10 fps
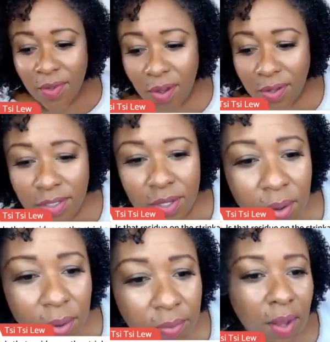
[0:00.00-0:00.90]

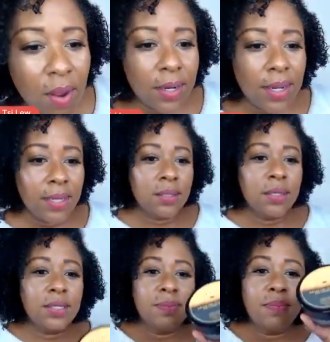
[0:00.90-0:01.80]
Also, the Argon
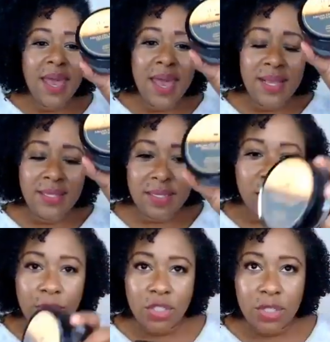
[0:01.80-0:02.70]
Deluxe Mask,
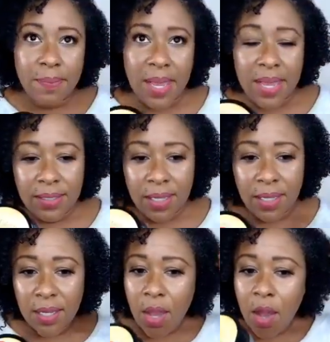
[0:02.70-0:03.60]
which is
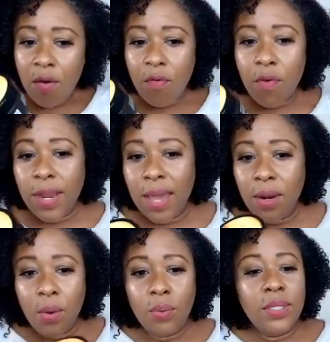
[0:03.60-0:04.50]
amazing for not
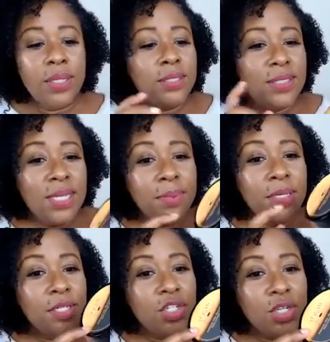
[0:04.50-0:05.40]
only deep
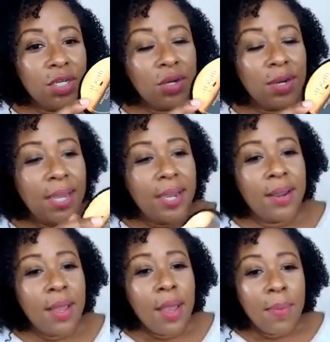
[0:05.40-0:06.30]
conditioning your
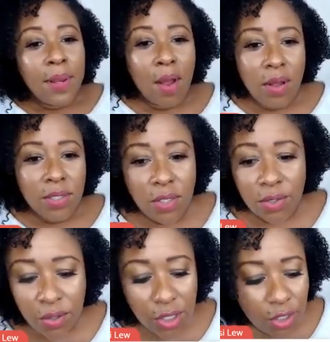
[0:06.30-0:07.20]
hair, but also
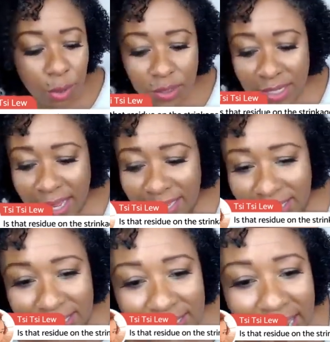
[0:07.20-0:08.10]
you can use it as
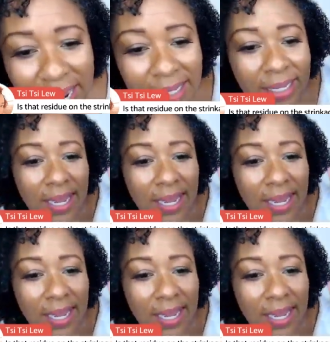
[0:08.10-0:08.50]
a styling